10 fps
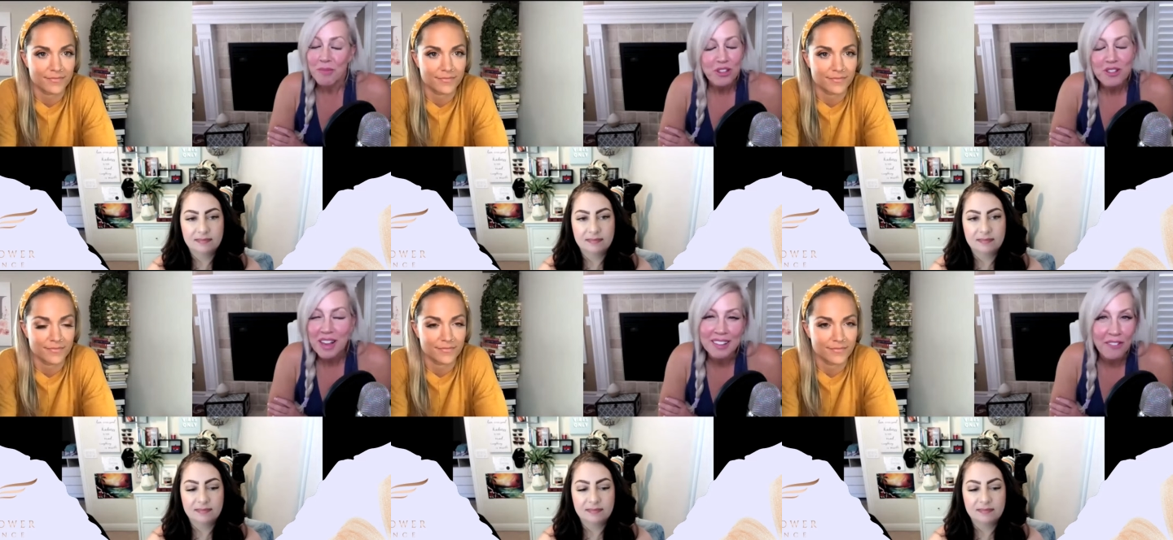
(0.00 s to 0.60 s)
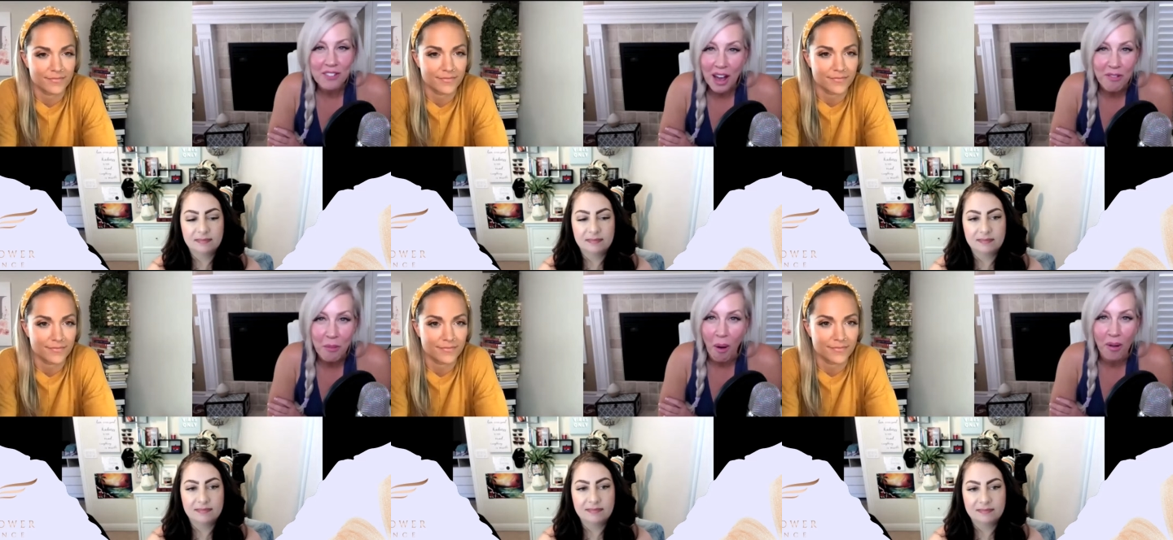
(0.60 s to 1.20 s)
Speaker 1: As much as I'd love
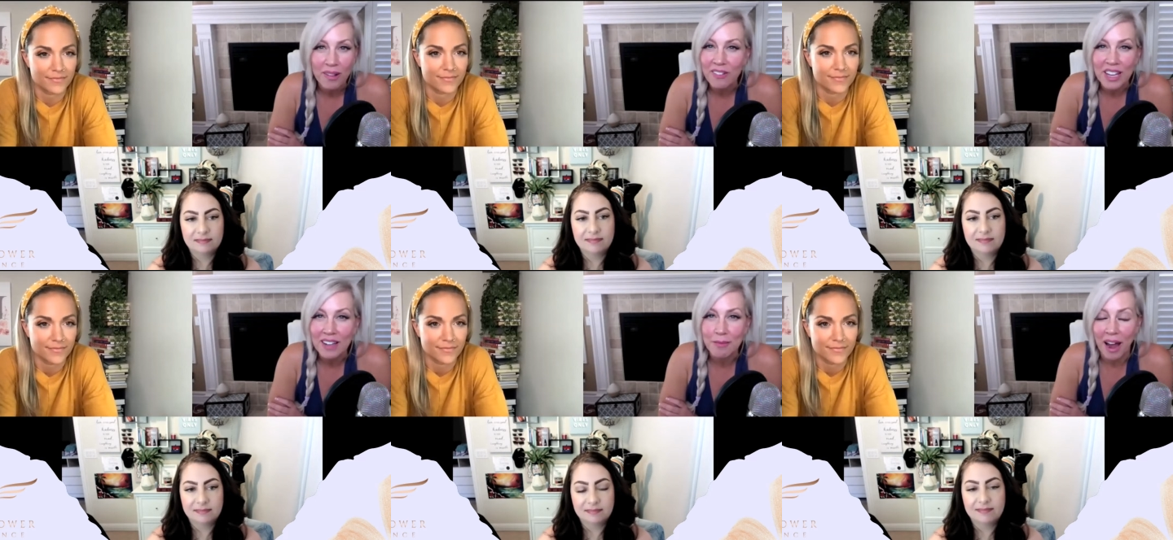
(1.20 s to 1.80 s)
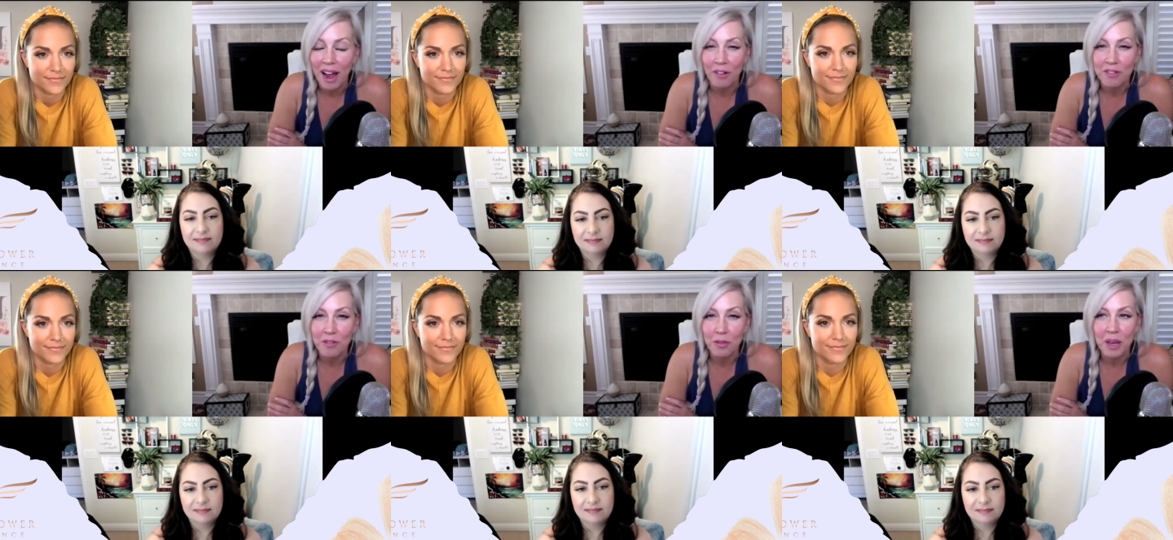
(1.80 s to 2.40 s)
to have them all living in my
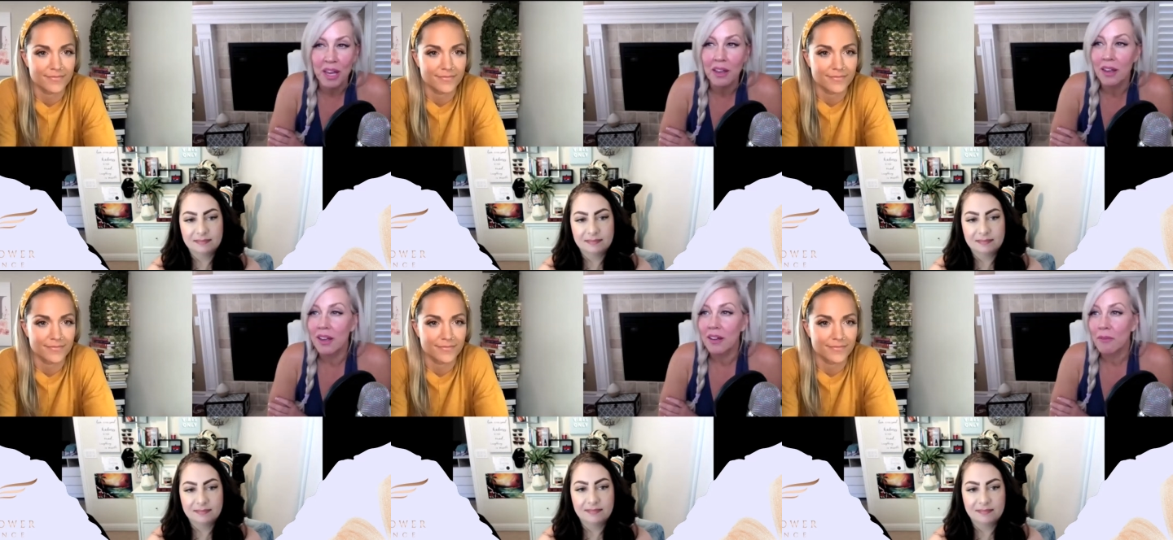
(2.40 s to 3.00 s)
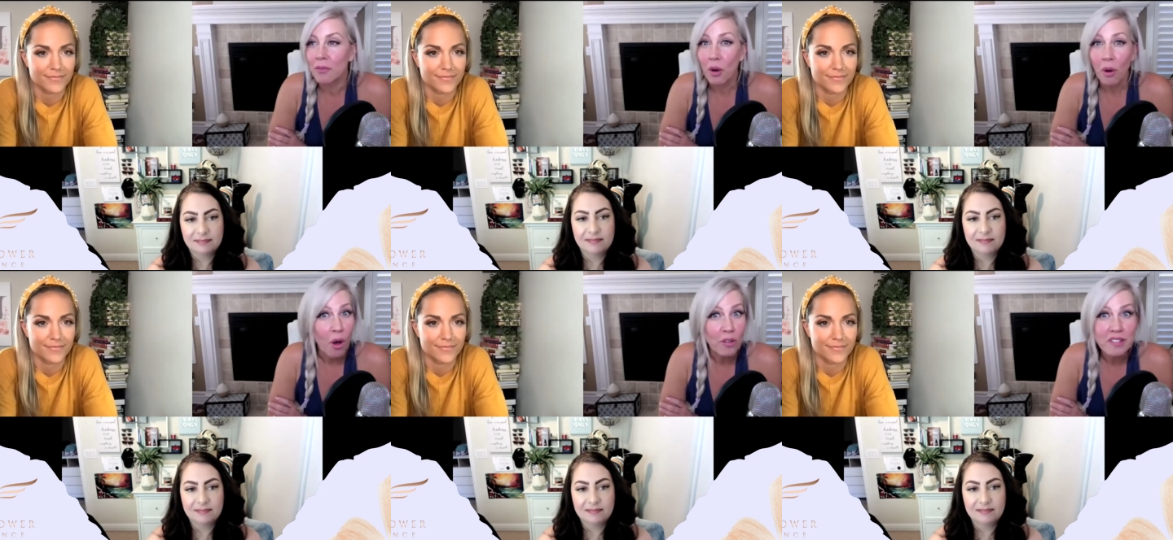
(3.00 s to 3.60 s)
house with me,
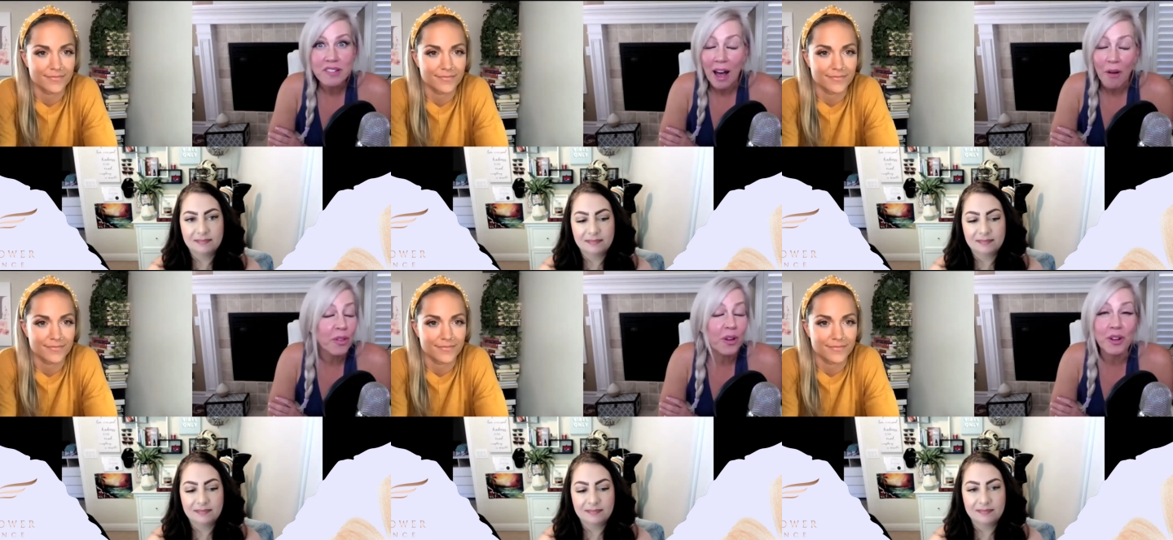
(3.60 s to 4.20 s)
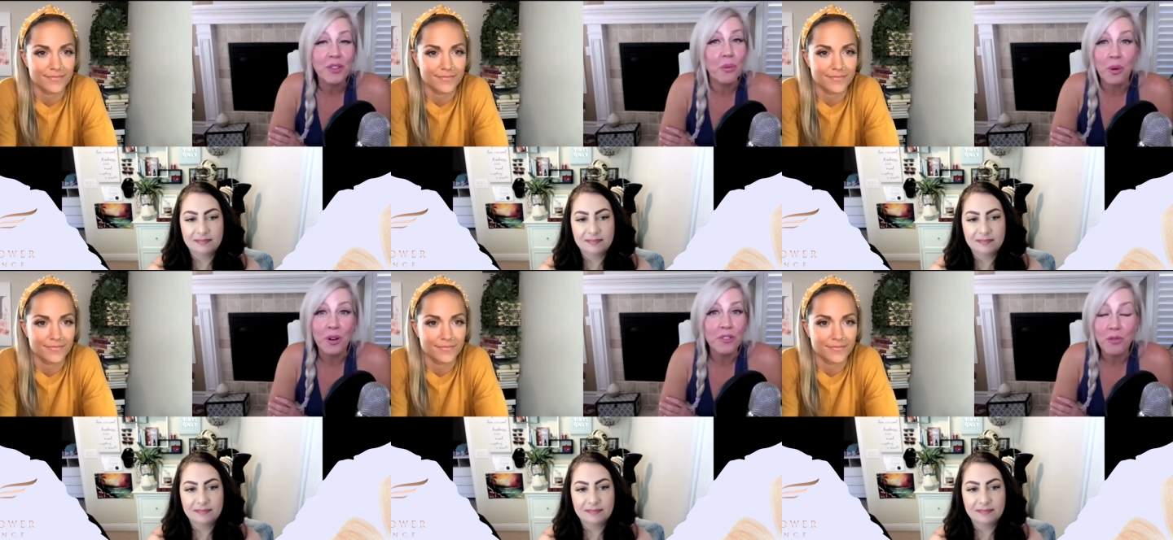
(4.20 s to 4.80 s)
they're all just out there in
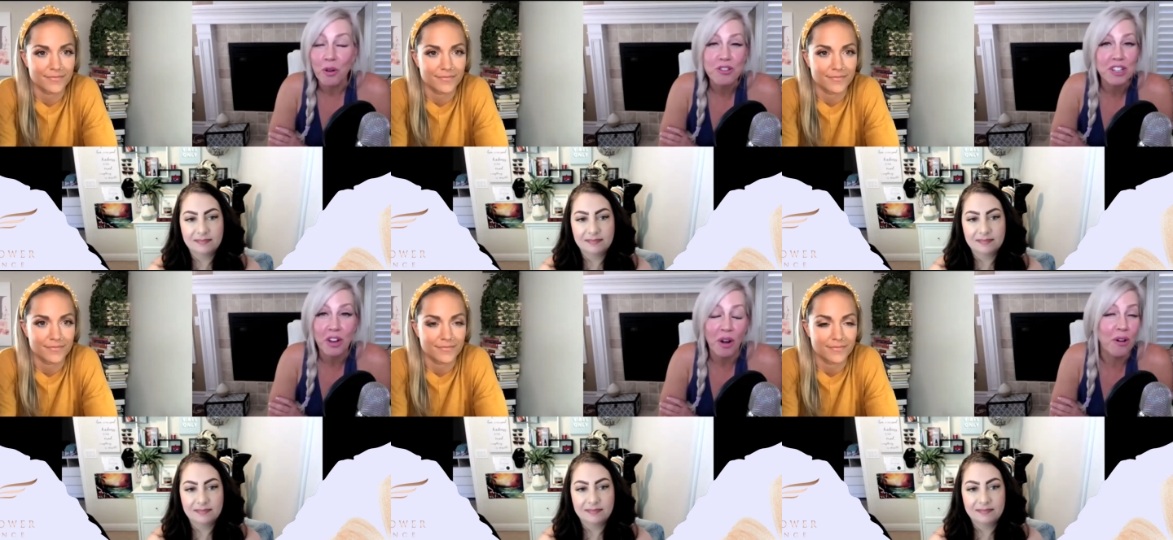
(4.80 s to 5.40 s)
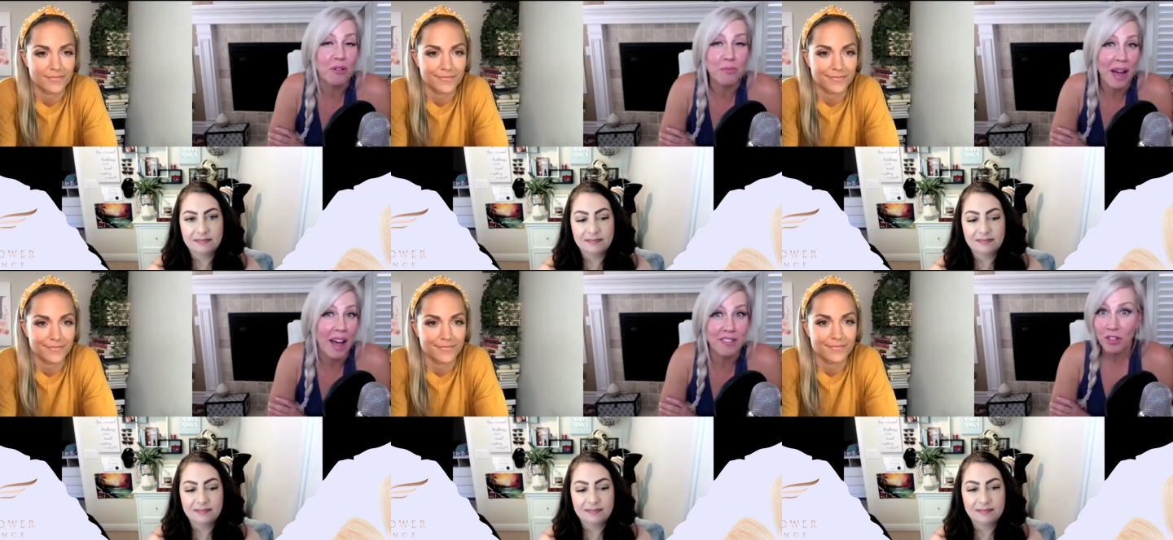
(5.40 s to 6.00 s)
the world forging their
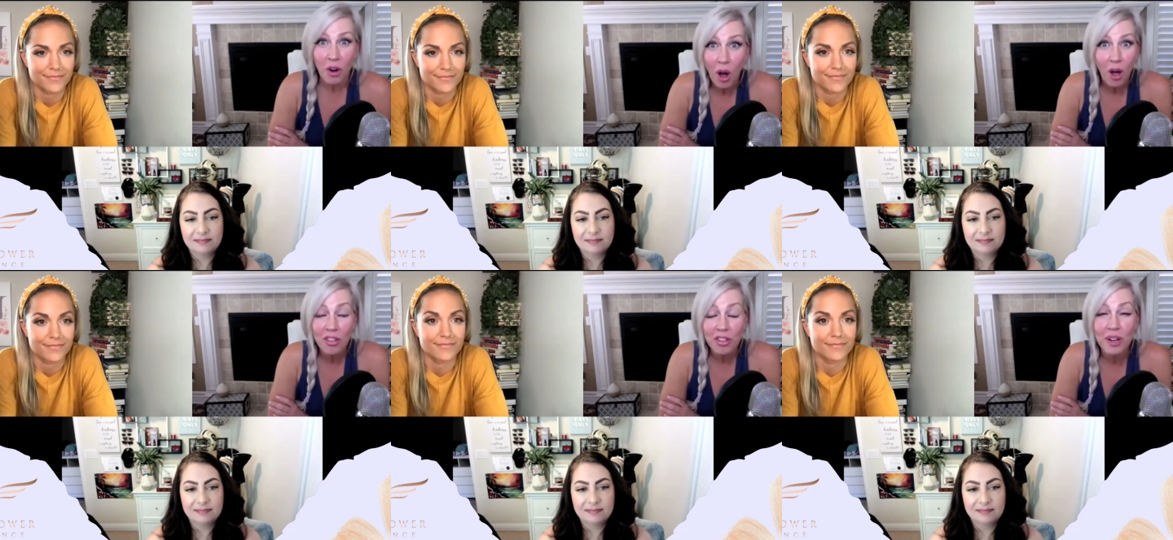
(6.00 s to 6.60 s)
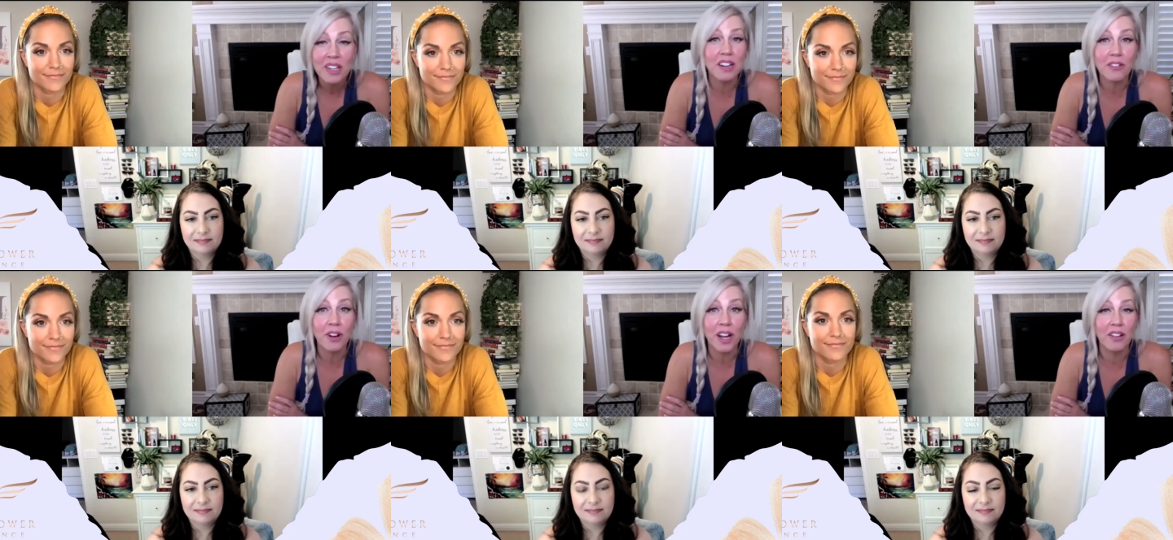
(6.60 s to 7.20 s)
own paths. And they're all three
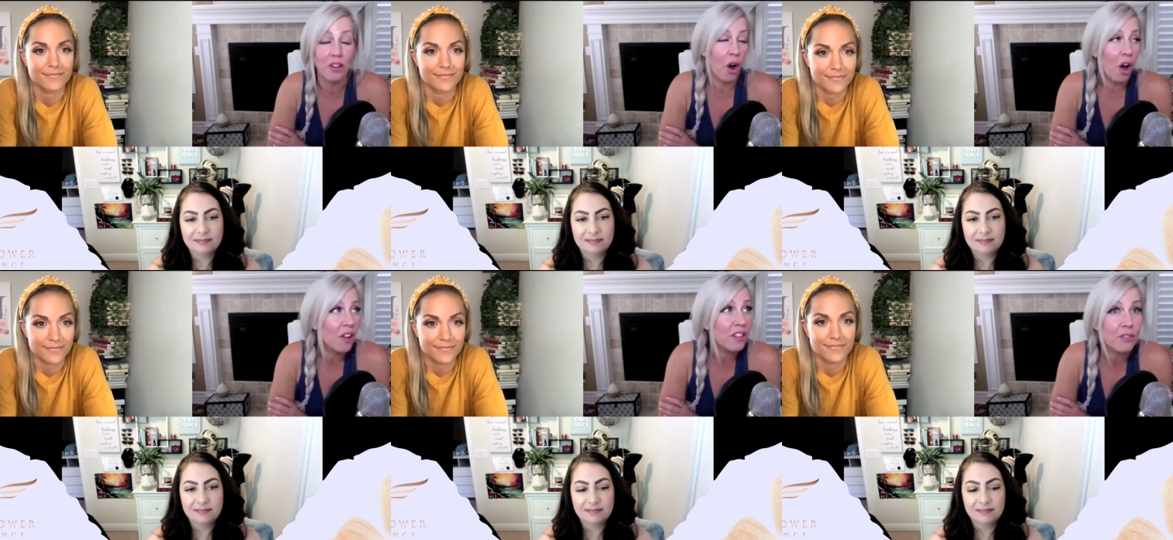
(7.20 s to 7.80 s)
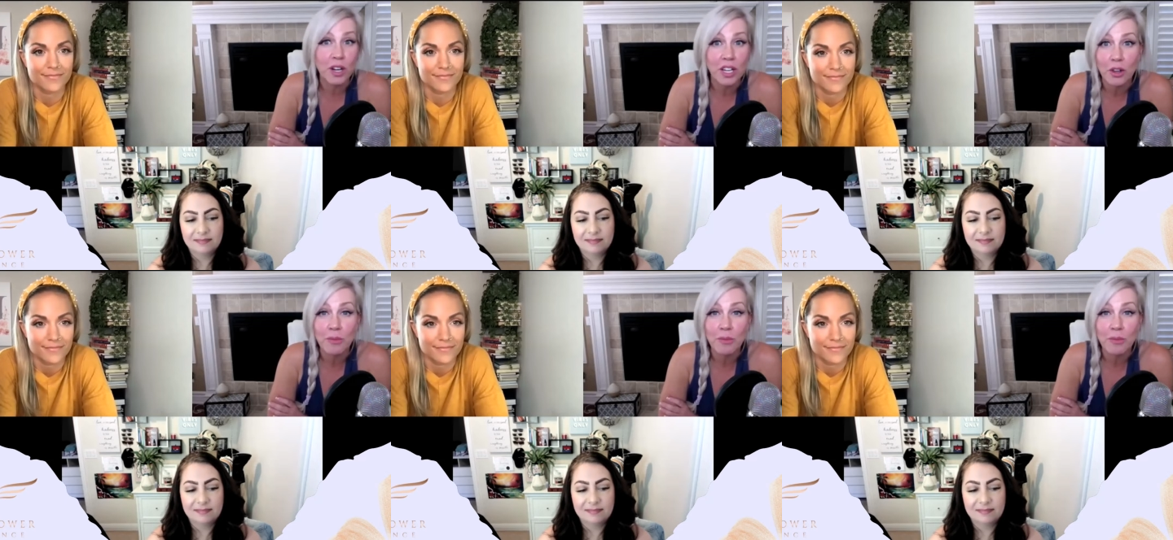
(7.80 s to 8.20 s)
different, and they're all different